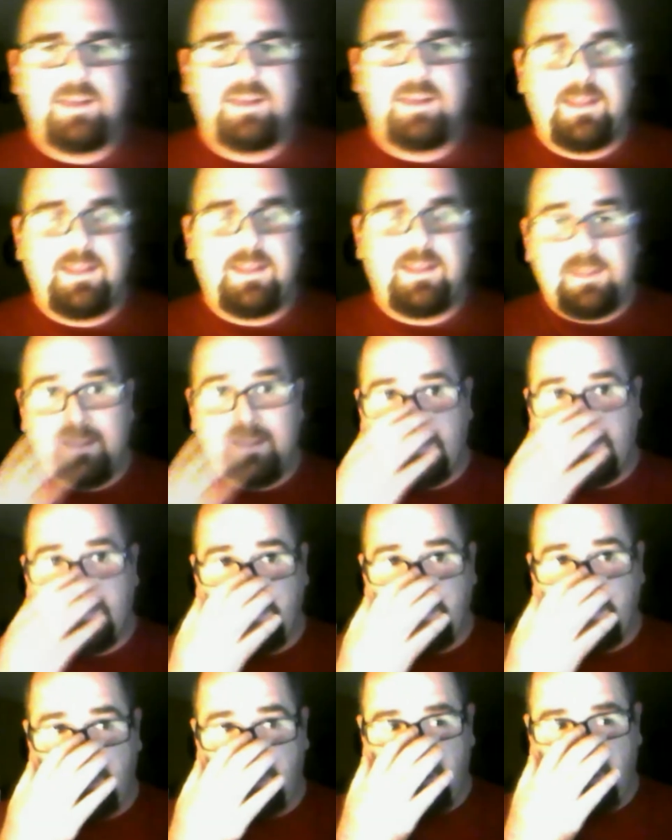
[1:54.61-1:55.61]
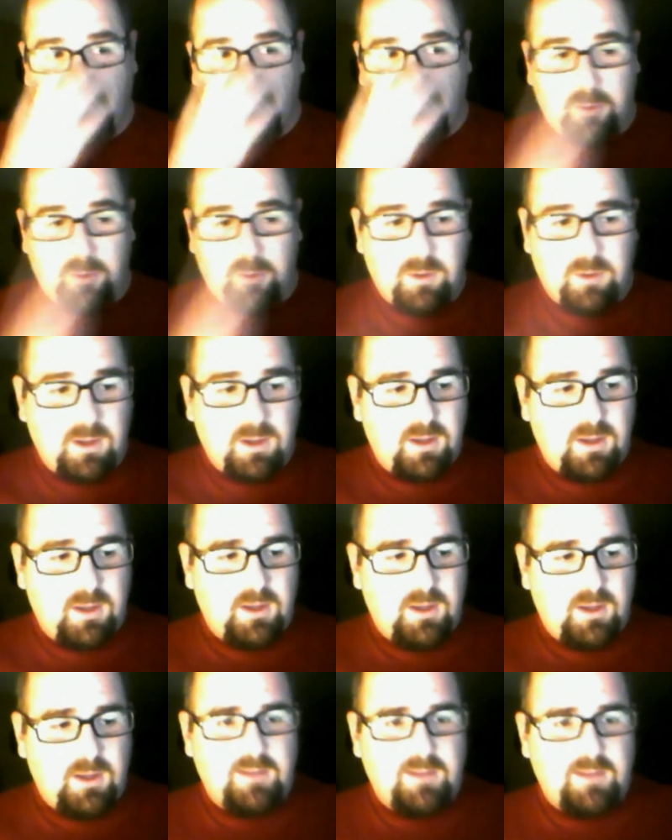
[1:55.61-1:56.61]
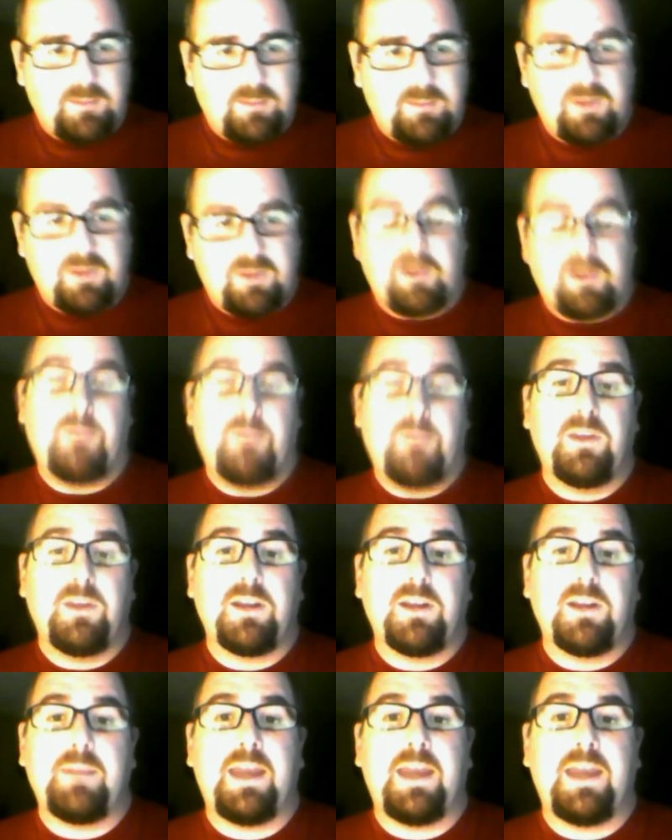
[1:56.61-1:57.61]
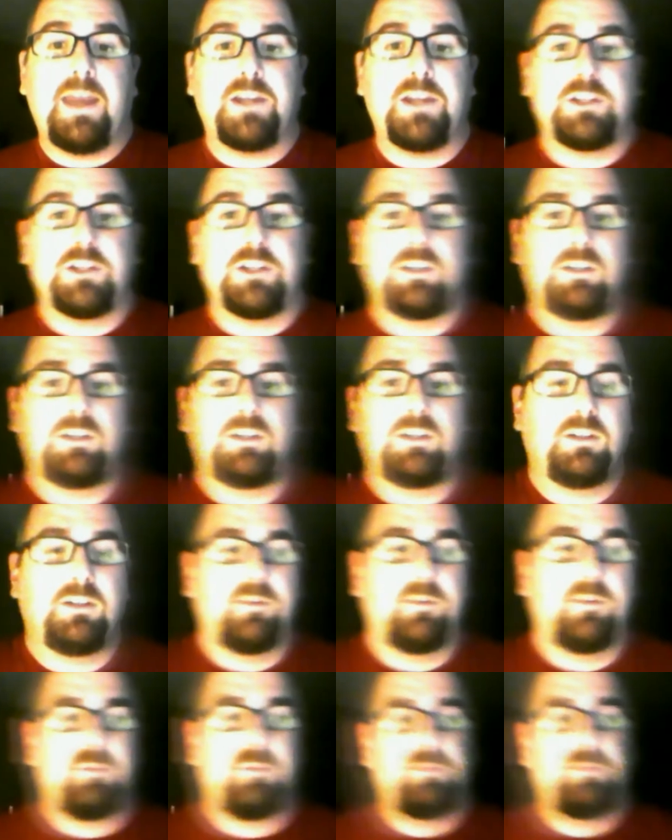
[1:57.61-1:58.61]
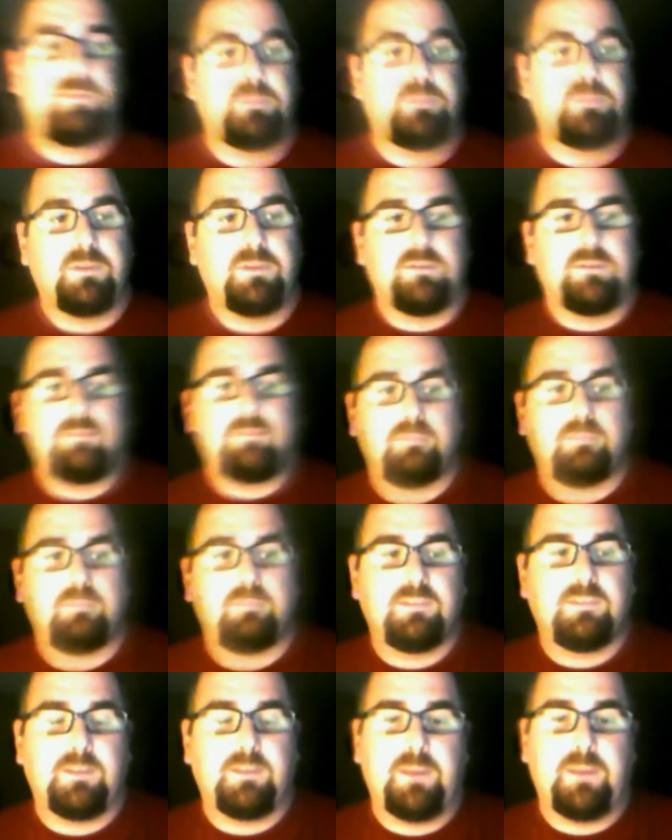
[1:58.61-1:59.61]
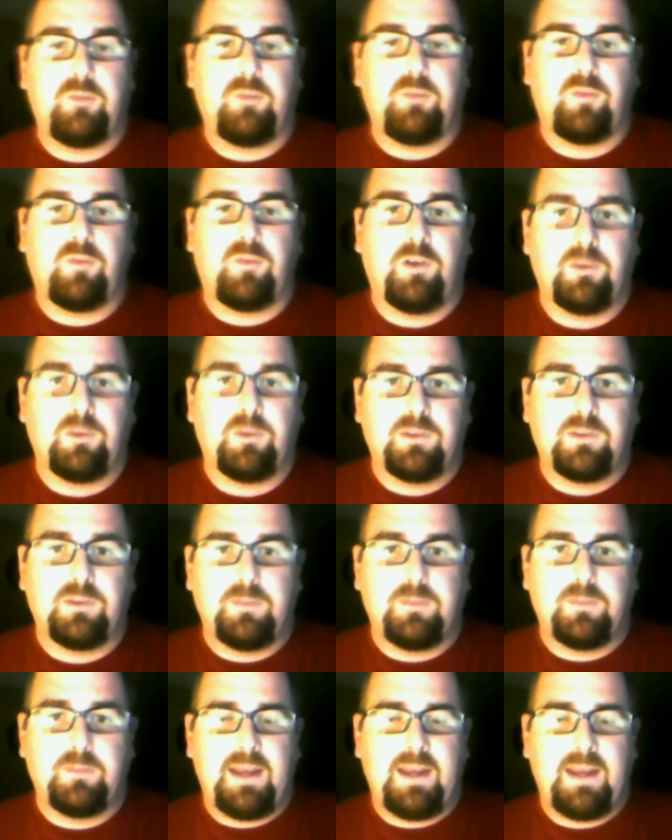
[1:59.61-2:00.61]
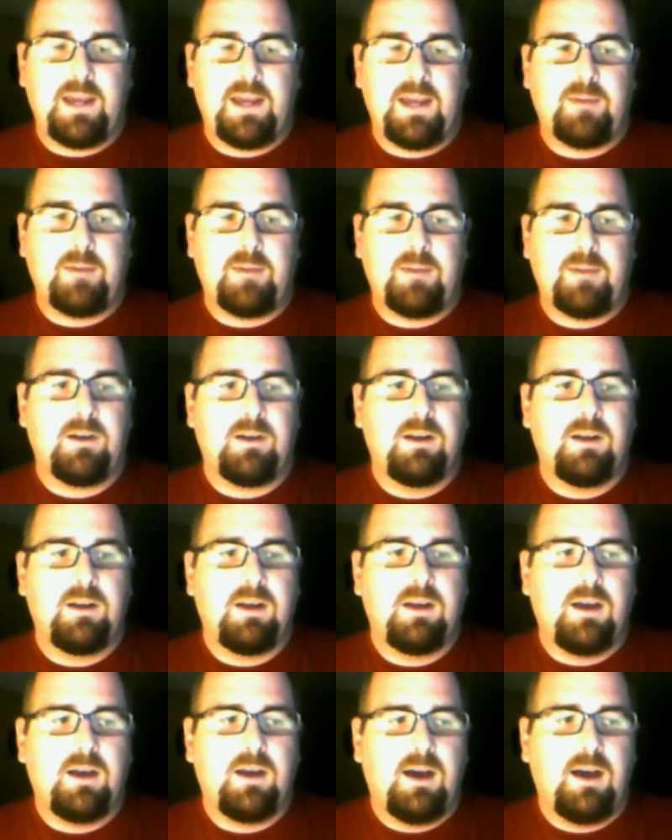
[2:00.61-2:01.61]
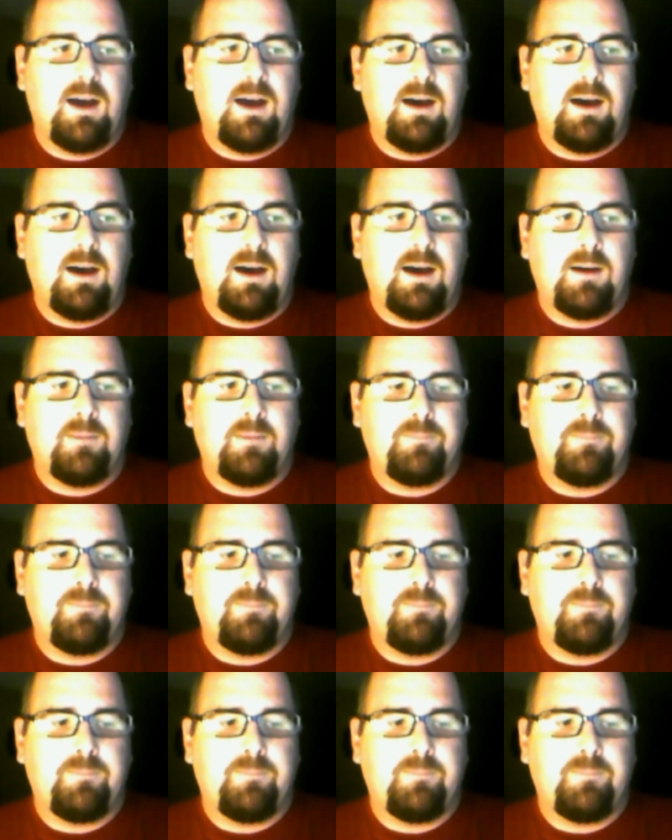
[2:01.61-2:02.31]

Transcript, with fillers: links. He's also somewhat of a community manager, sometimes referred to as the banhammer. Um,